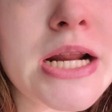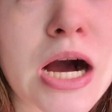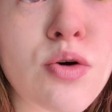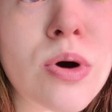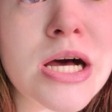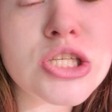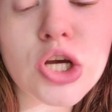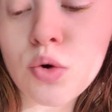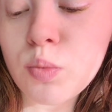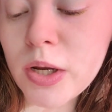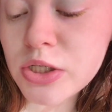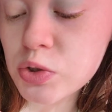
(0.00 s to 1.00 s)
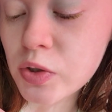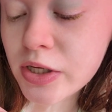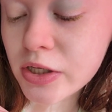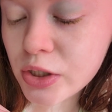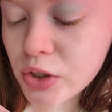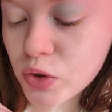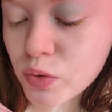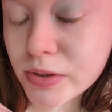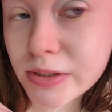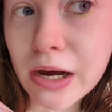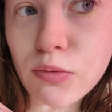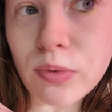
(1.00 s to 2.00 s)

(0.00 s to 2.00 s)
I was originally going to use that